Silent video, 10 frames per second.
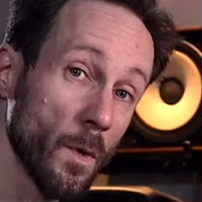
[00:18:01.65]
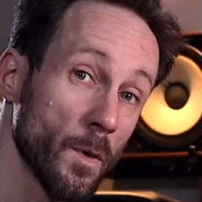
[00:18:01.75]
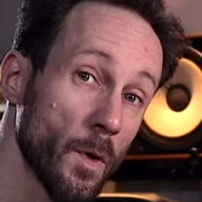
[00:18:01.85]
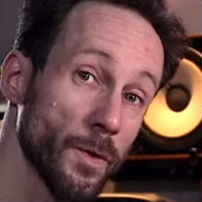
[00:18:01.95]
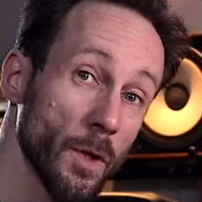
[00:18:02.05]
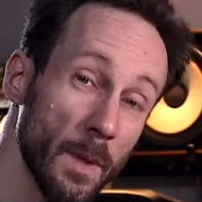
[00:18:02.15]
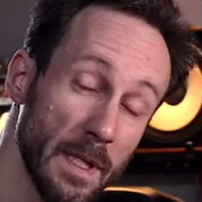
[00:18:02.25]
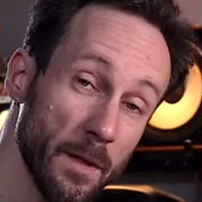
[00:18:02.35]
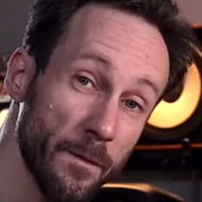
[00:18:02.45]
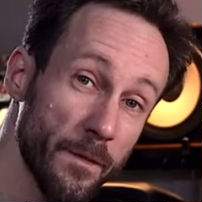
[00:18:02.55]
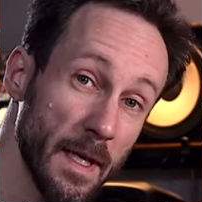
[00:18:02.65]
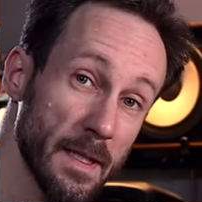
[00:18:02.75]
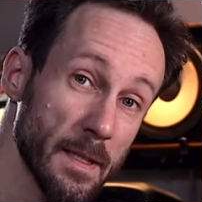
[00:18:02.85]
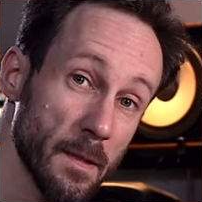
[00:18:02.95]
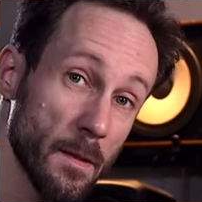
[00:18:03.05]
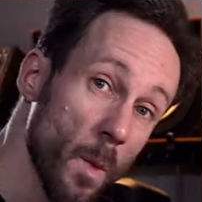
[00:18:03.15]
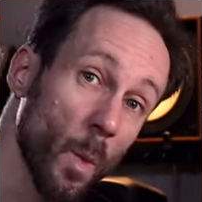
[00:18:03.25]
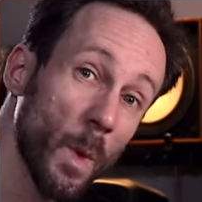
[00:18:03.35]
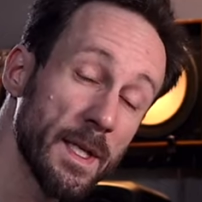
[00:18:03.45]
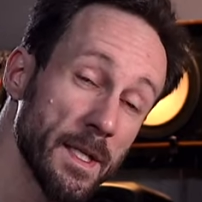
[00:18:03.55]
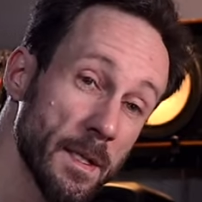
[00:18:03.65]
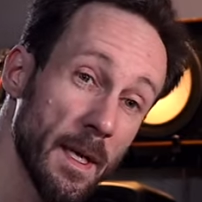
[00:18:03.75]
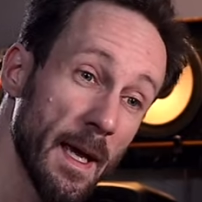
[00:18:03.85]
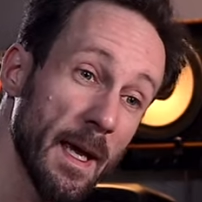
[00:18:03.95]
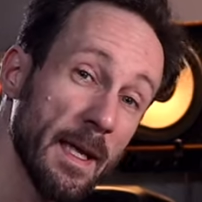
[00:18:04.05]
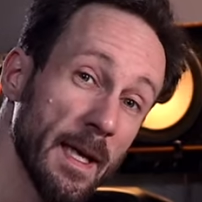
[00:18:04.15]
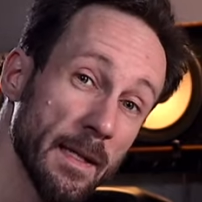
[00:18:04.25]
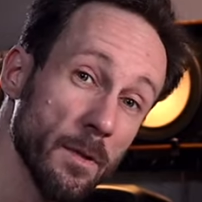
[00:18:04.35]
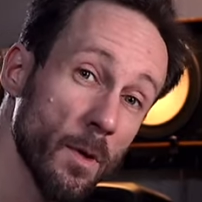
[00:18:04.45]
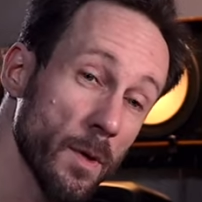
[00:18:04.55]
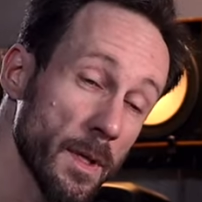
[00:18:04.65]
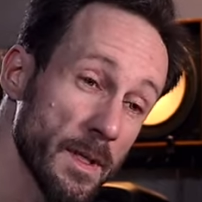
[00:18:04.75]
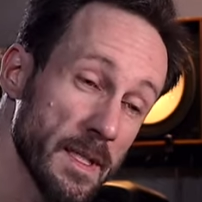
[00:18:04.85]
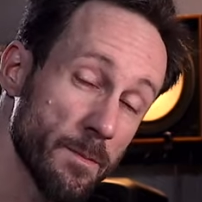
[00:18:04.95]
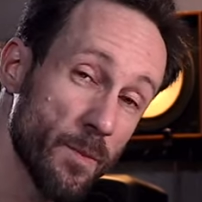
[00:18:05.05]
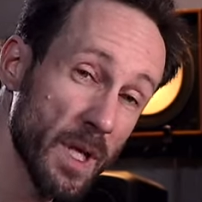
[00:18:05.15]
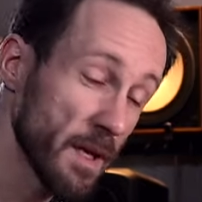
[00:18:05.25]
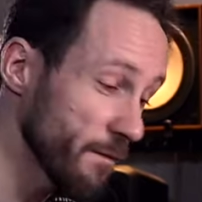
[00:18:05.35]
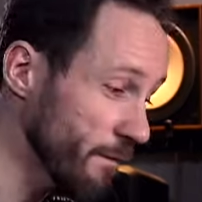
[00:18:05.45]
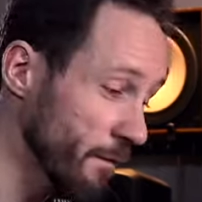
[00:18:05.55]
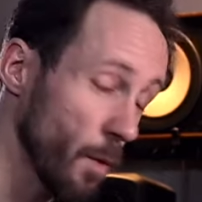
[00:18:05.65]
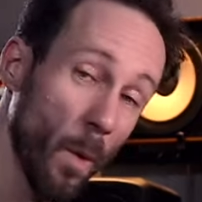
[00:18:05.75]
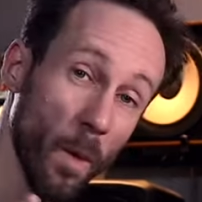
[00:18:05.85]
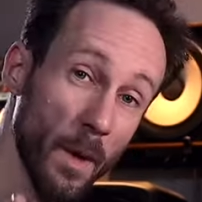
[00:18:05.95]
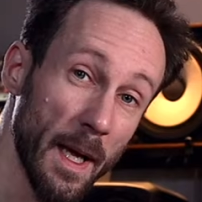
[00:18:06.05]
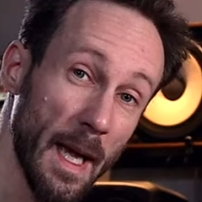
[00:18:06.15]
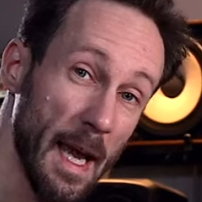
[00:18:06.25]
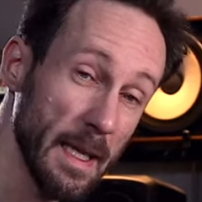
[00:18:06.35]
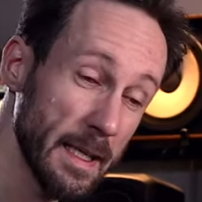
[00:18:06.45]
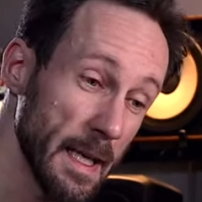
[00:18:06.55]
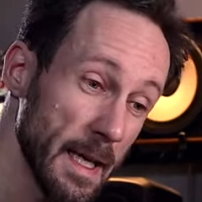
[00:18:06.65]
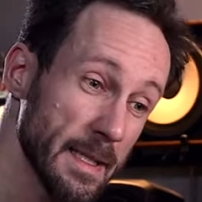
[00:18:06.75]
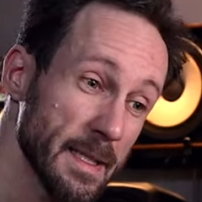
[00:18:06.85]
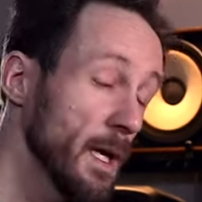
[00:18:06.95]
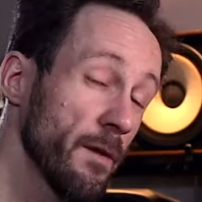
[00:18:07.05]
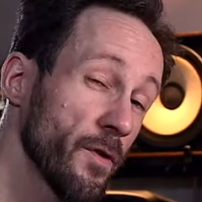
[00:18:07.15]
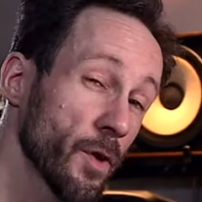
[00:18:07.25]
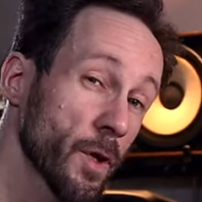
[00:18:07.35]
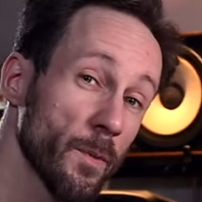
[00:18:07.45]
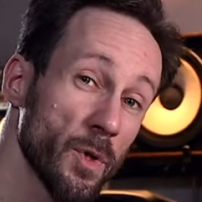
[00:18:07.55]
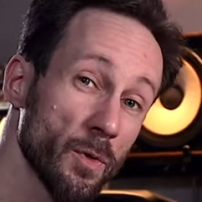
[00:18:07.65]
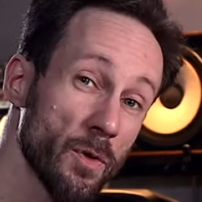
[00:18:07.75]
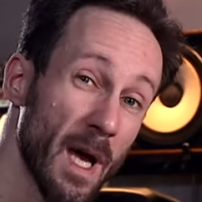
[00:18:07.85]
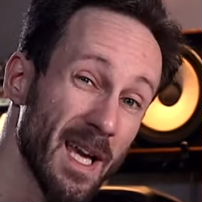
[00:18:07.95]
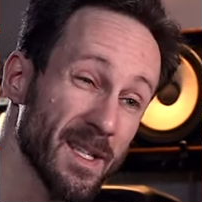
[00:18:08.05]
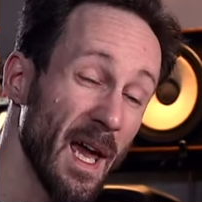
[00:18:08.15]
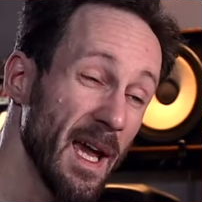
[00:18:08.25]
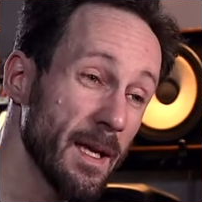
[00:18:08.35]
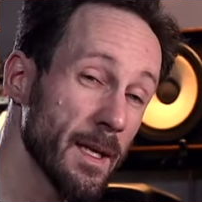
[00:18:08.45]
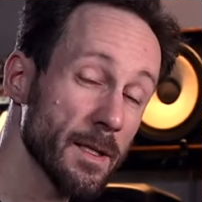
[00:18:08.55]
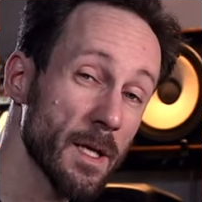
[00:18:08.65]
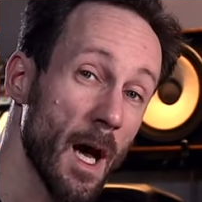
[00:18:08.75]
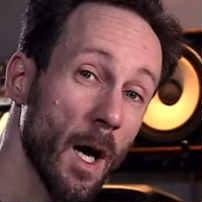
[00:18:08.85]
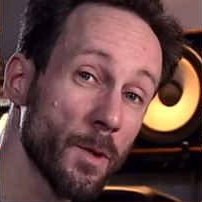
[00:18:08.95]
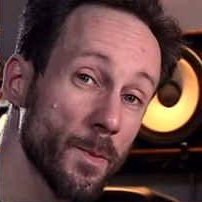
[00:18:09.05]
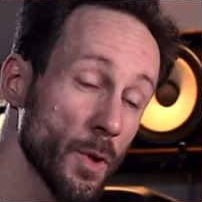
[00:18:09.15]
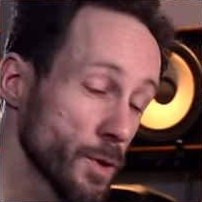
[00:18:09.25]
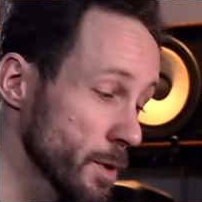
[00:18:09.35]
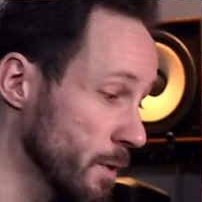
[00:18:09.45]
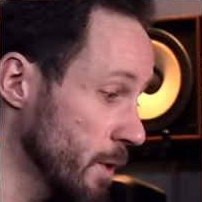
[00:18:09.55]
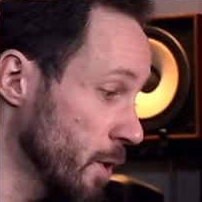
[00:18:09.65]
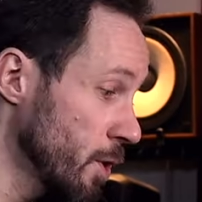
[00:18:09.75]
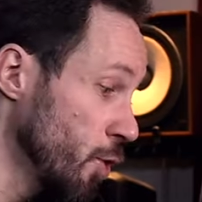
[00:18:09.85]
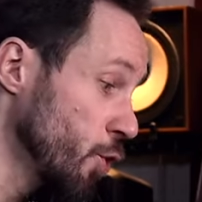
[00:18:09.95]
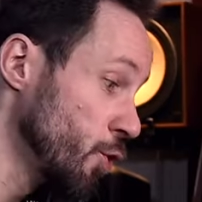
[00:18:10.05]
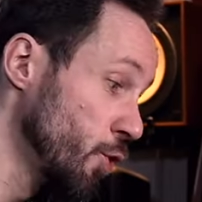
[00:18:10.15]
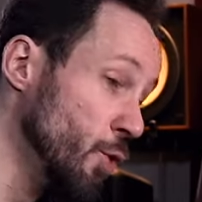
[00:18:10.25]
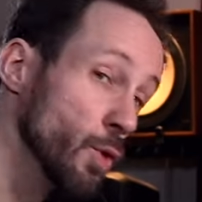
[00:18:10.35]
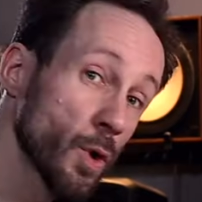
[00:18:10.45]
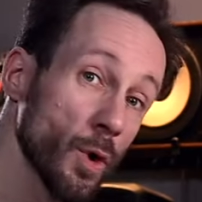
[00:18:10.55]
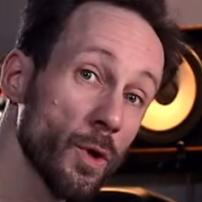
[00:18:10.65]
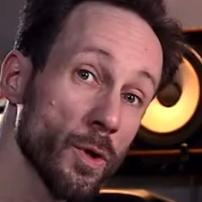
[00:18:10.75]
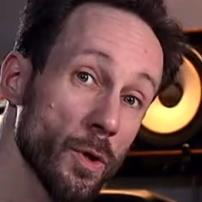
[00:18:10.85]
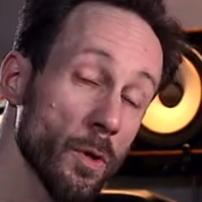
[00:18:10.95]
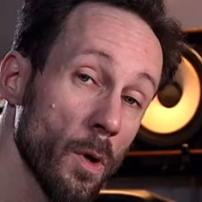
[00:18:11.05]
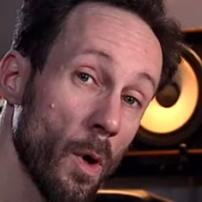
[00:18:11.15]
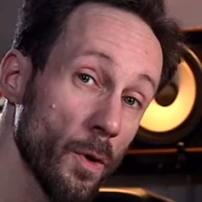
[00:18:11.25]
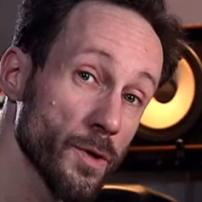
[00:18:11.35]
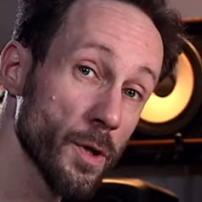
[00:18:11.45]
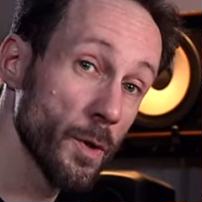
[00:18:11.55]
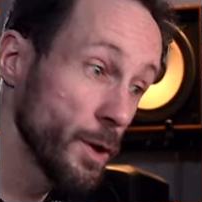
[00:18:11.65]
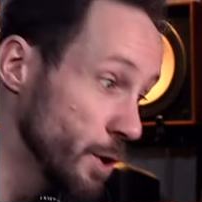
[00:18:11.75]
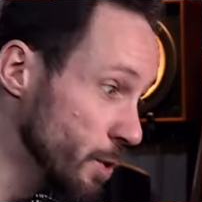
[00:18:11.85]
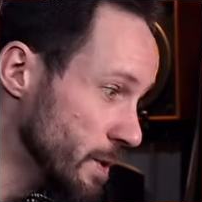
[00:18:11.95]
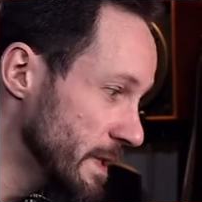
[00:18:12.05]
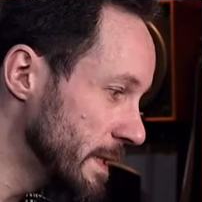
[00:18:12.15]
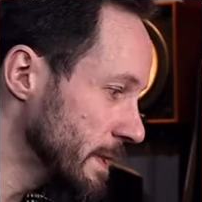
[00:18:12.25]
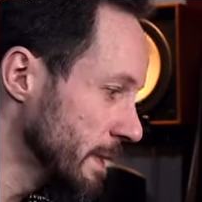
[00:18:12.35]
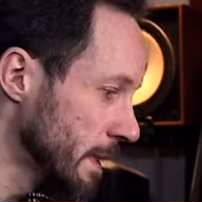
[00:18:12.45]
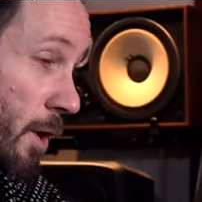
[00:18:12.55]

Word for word: an audio interface with ADAT or SPDIF or AES. If your computer has ADAT output, you could also use this.